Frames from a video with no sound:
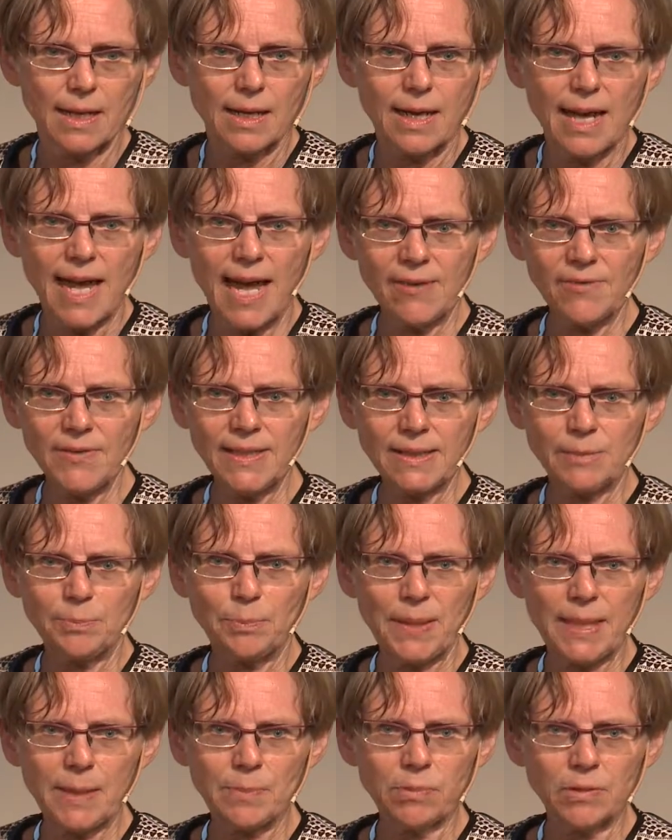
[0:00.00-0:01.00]
Having
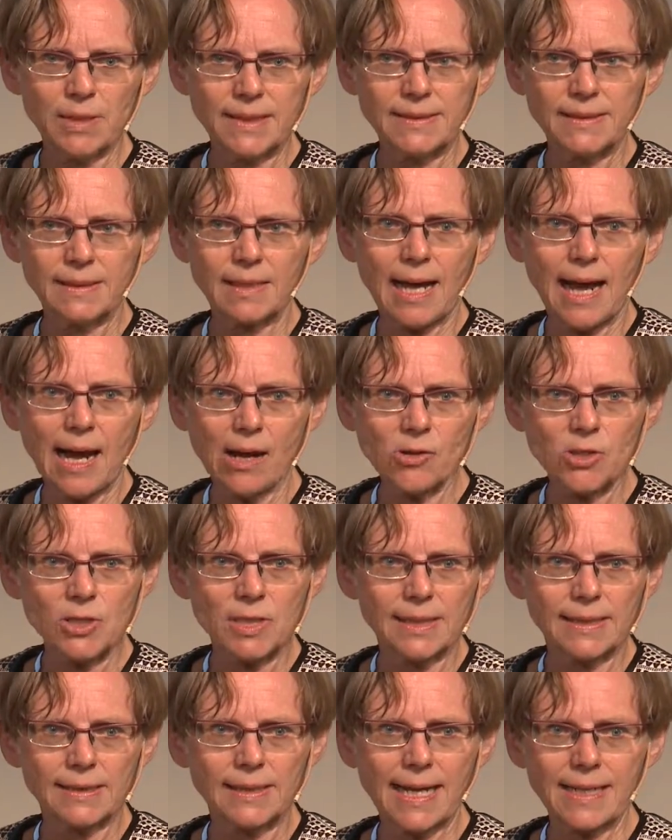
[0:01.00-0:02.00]
people in the
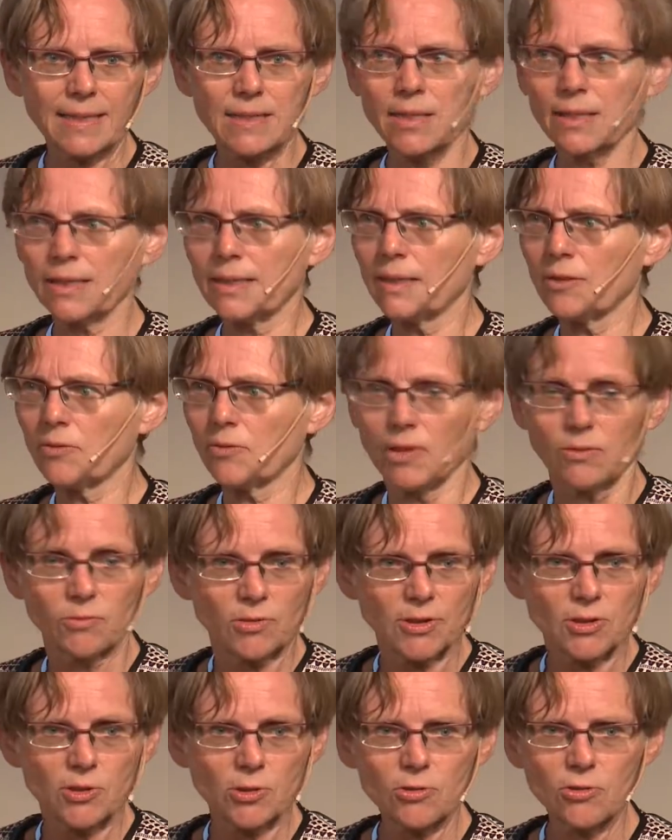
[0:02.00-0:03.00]
cowshed actually
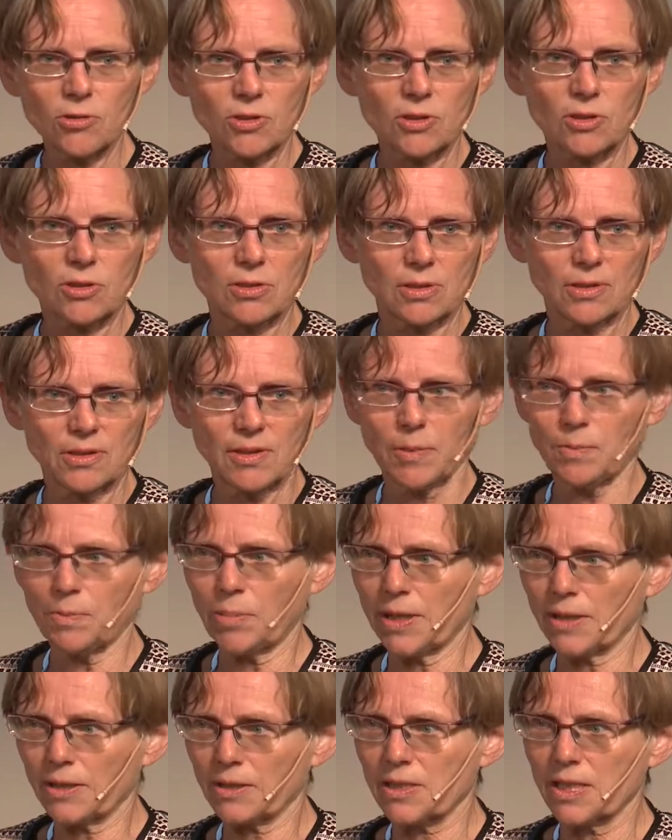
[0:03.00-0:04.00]
reduces the
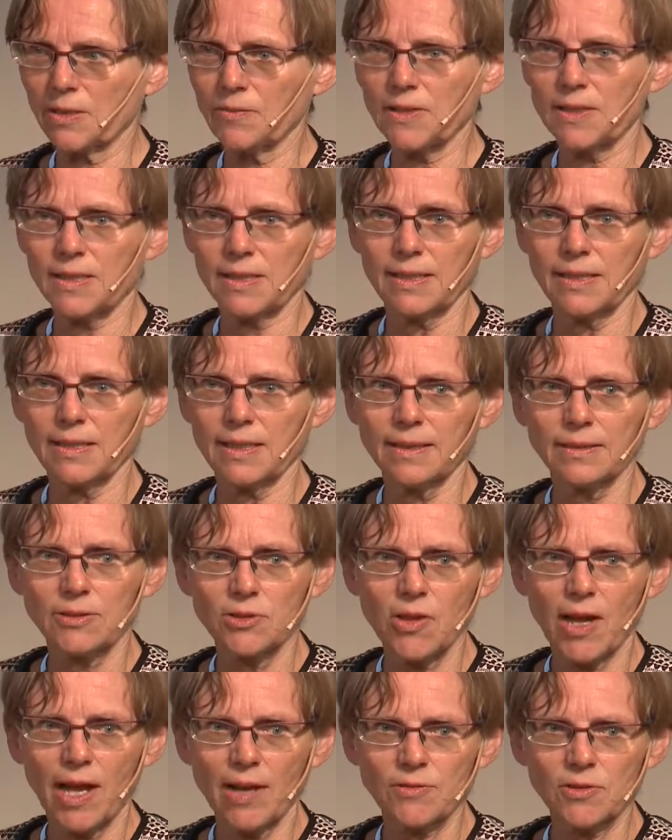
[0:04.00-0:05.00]
productivity, and
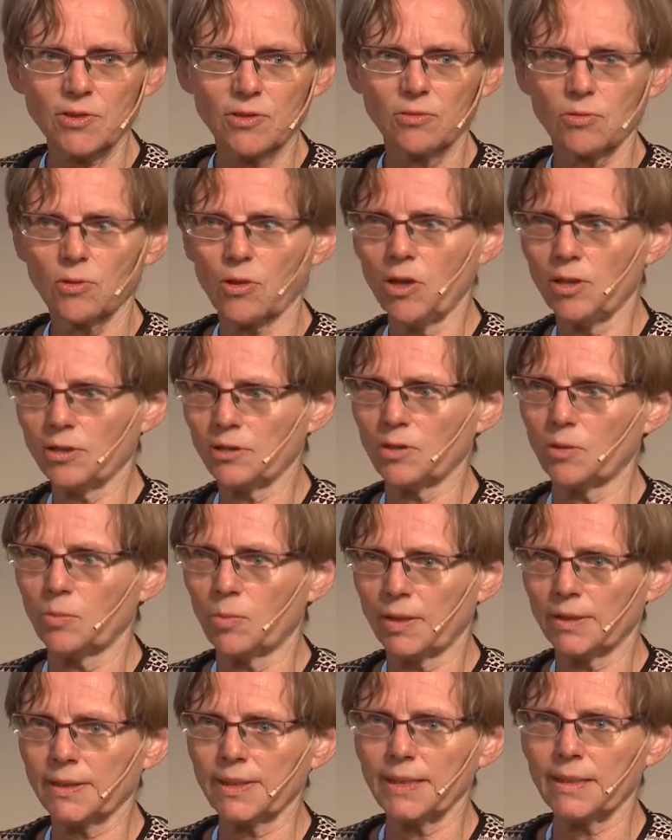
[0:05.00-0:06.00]
you have to earn your
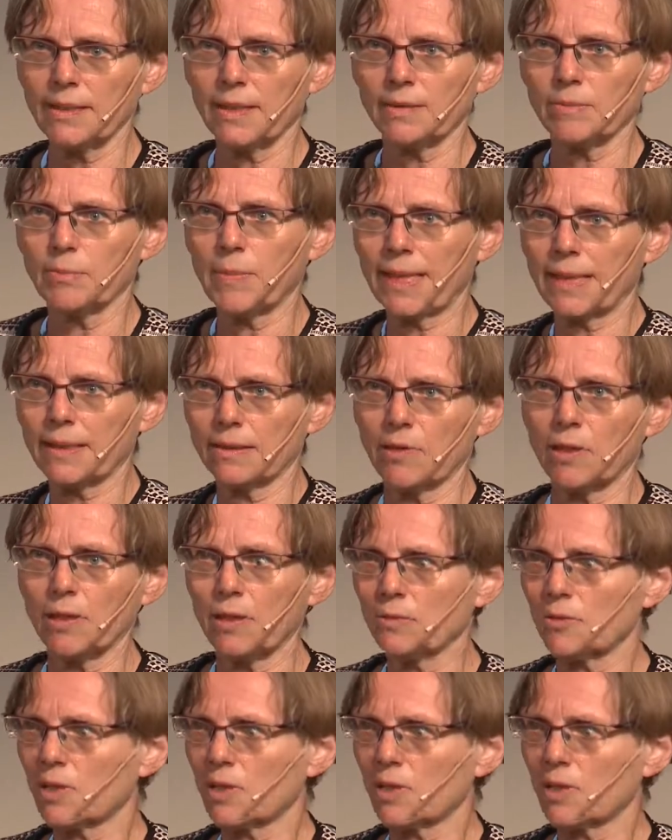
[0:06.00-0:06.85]
money and make other